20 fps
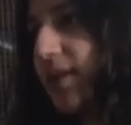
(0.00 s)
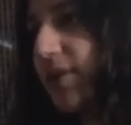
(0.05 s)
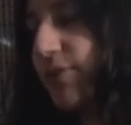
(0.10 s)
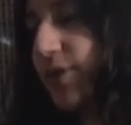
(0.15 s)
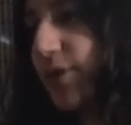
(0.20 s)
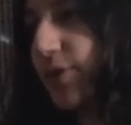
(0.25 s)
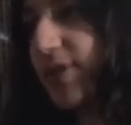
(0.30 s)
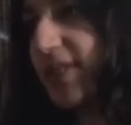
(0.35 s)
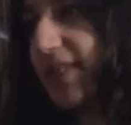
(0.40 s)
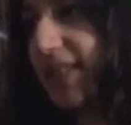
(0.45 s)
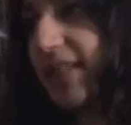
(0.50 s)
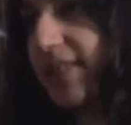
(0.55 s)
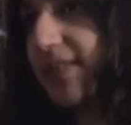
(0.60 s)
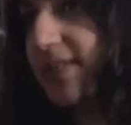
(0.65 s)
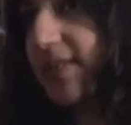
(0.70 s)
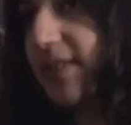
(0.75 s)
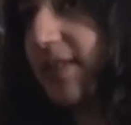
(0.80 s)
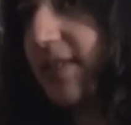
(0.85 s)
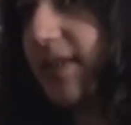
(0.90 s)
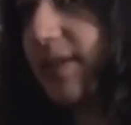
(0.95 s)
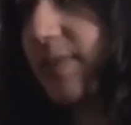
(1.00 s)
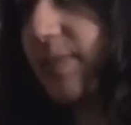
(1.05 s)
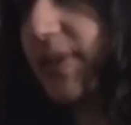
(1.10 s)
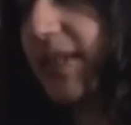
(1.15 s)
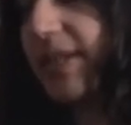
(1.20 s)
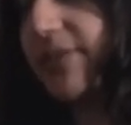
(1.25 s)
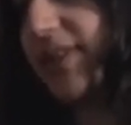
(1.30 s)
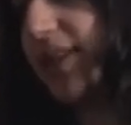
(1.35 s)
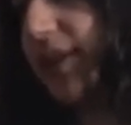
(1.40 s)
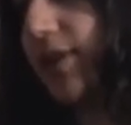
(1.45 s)
For Christianity, they're
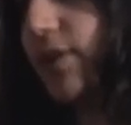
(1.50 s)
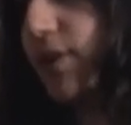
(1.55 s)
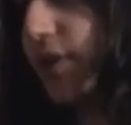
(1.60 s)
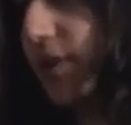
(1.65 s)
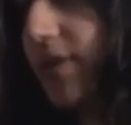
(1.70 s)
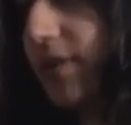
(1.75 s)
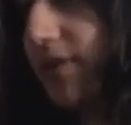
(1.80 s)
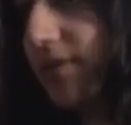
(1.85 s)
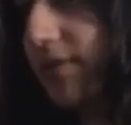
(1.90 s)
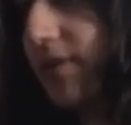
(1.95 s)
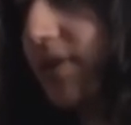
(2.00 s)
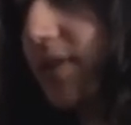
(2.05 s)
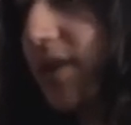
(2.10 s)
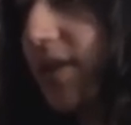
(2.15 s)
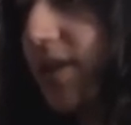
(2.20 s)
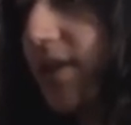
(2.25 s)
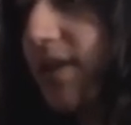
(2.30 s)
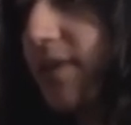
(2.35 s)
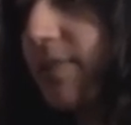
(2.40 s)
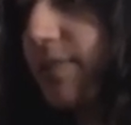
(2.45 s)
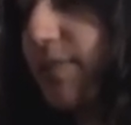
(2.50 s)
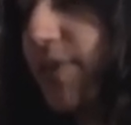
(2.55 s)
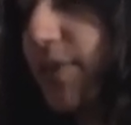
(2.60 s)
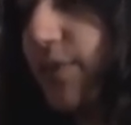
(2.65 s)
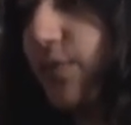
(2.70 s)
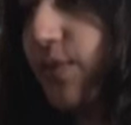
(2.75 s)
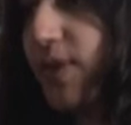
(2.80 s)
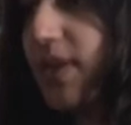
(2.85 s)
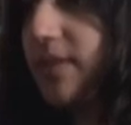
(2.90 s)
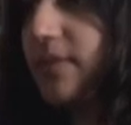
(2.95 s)
believing God. And but
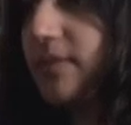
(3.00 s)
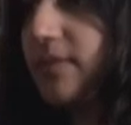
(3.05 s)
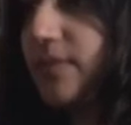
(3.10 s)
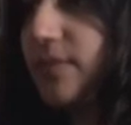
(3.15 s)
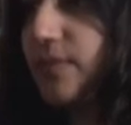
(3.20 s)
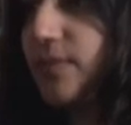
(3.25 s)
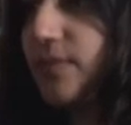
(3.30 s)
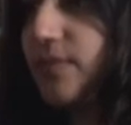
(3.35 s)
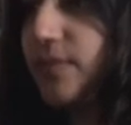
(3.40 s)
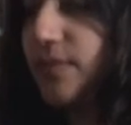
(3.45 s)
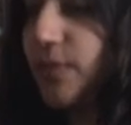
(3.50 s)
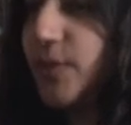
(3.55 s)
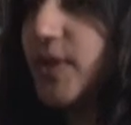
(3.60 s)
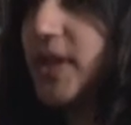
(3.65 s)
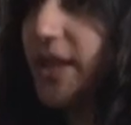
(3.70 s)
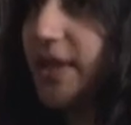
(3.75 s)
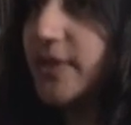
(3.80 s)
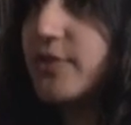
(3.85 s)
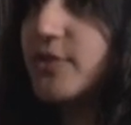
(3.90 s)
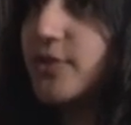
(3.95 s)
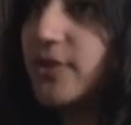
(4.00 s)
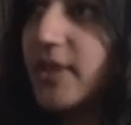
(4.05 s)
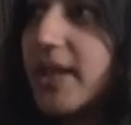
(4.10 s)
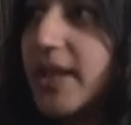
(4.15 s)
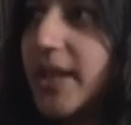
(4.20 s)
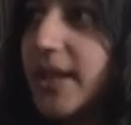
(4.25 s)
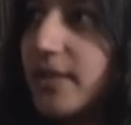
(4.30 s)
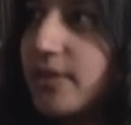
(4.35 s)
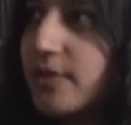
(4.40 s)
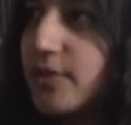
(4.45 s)
what what are you
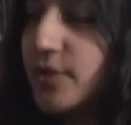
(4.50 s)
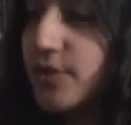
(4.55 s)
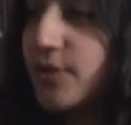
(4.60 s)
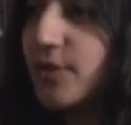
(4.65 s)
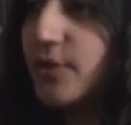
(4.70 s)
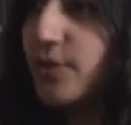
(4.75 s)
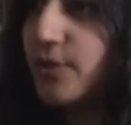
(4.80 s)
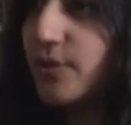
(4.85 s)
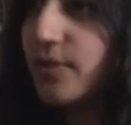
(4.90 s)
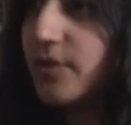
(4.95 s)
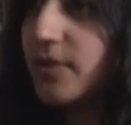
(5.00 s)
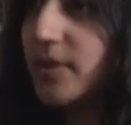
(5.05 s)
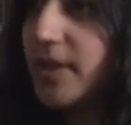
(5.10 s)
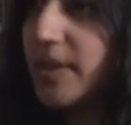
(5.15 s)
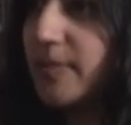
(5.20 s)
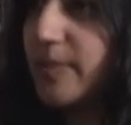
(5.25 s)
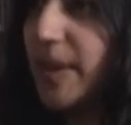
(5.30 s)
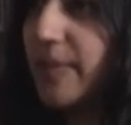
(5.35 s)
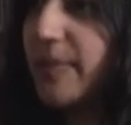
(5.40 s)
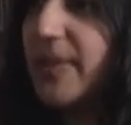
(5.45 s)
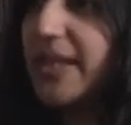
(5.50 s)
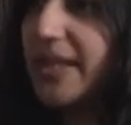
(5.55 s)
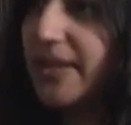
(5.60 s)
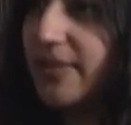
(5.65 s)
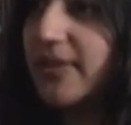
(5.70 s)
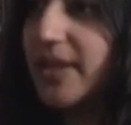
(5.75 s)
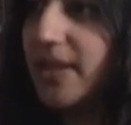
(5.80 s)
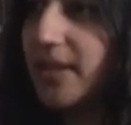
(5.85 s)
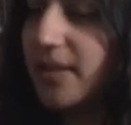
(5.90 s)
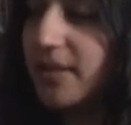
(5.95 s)
trying to do by
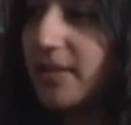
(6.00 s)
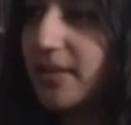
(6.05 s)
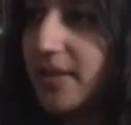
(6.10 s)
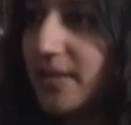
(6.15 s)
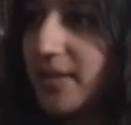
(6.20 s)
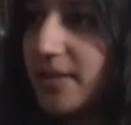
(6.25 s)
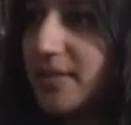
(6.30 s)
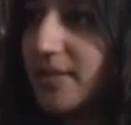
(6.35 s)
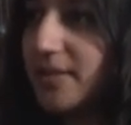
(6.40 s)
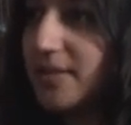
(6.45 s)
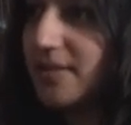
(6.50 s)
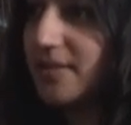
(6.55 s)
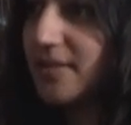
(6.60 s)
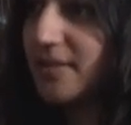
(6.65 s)
believing in this?